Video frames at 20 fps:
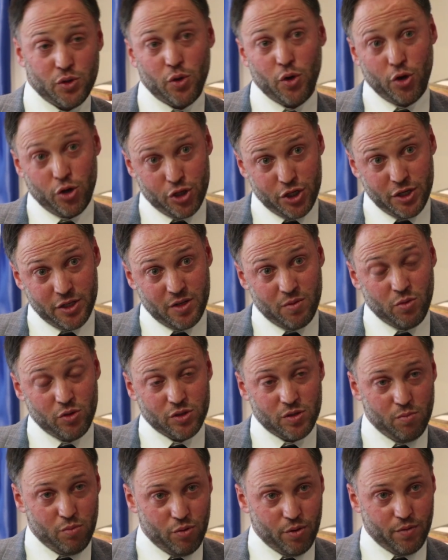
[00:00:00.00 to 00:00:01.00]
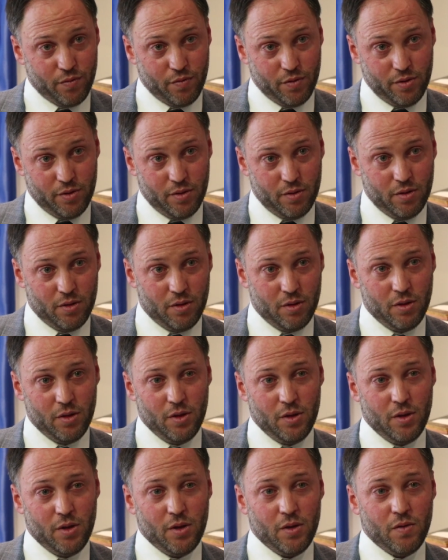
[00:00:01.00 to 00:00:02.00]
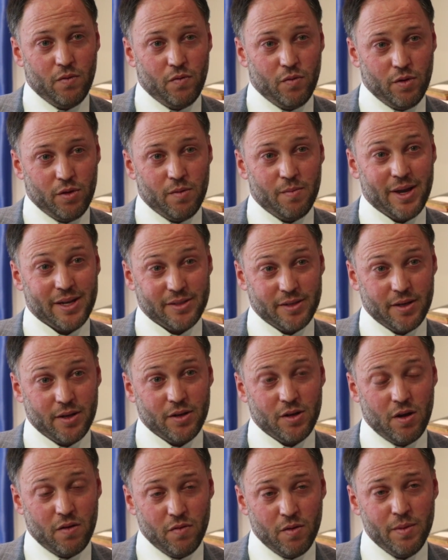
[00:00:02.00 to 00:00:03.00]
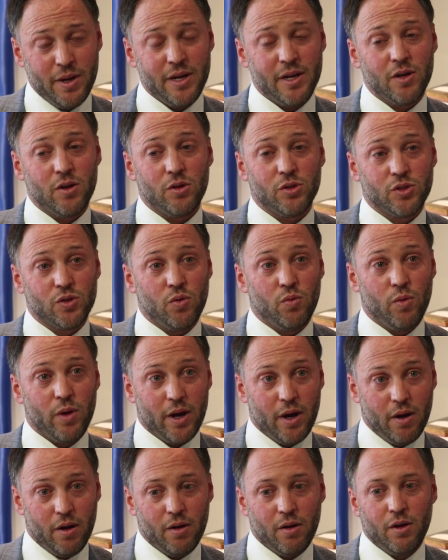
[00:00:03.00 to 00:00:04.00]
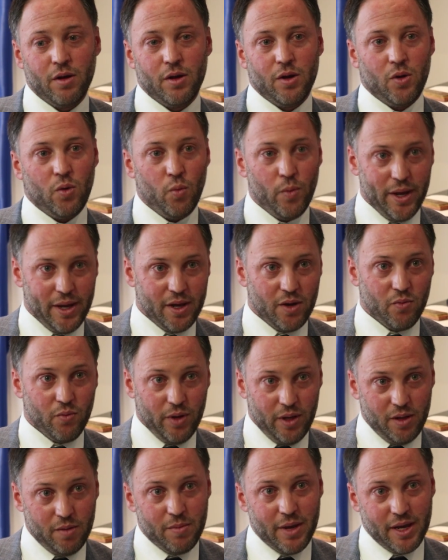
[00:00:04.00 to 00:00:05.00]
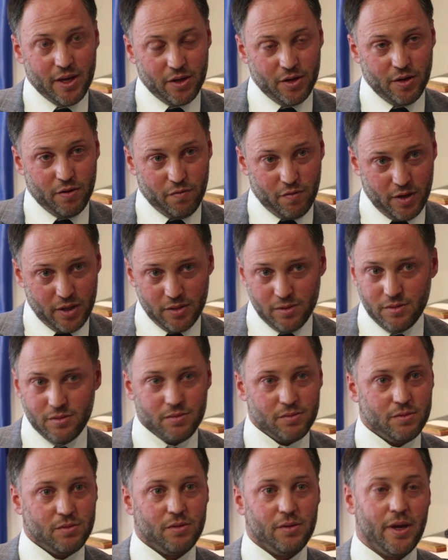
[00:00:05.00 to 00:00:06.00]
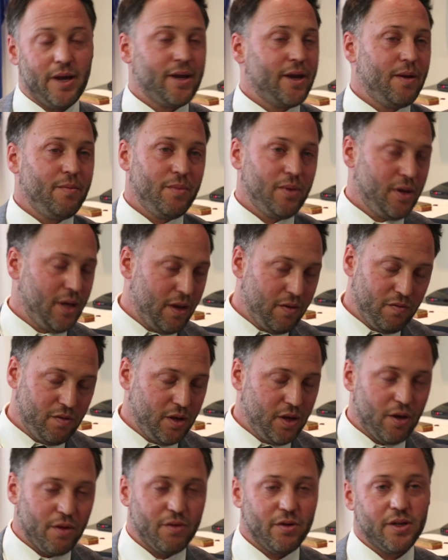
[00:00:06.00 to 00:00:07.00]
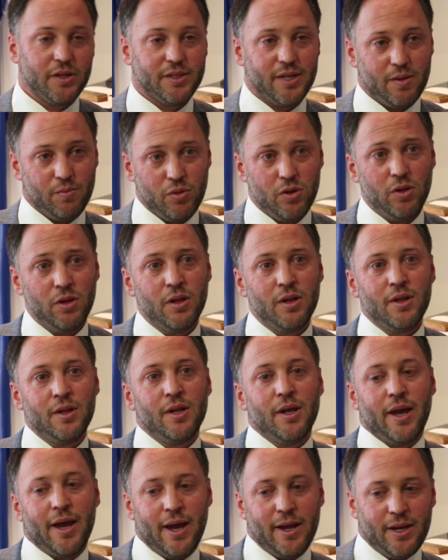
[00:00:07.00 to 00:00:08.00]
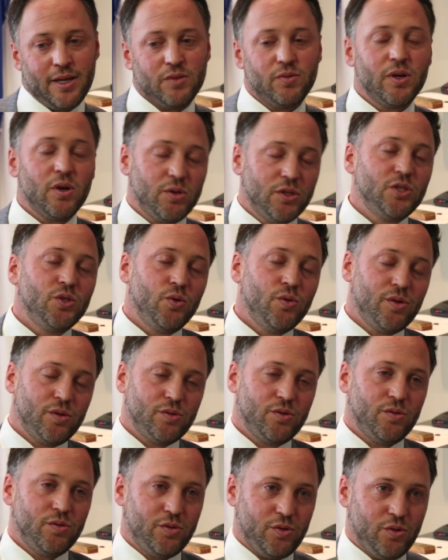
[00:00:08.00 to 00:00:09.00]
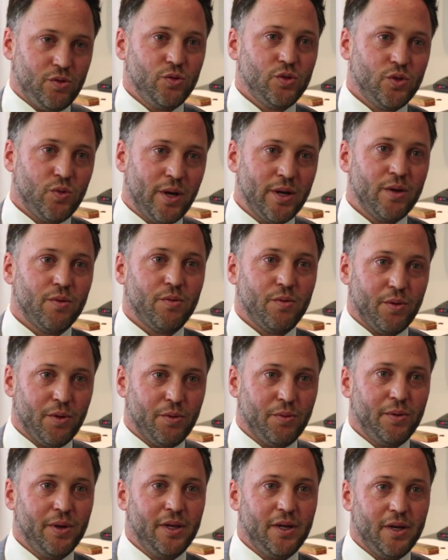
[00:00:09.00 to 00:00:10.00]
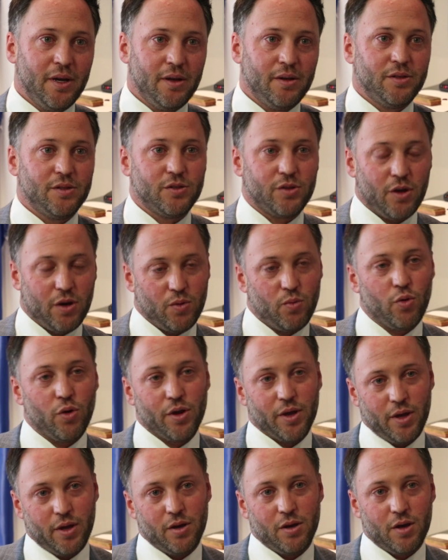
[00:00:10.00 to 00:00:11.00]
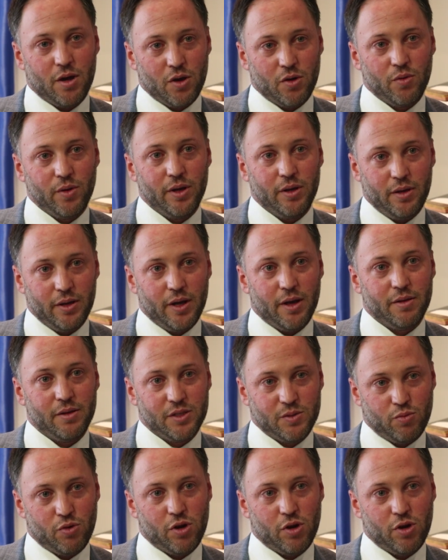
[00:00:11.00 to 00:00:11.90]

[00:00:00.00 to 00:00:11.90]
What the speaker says: urgent and most important for the Mexican government, and also where we can really make a difference, like I gave the other example. And as we go to 2020, we're really going to start working concretely on these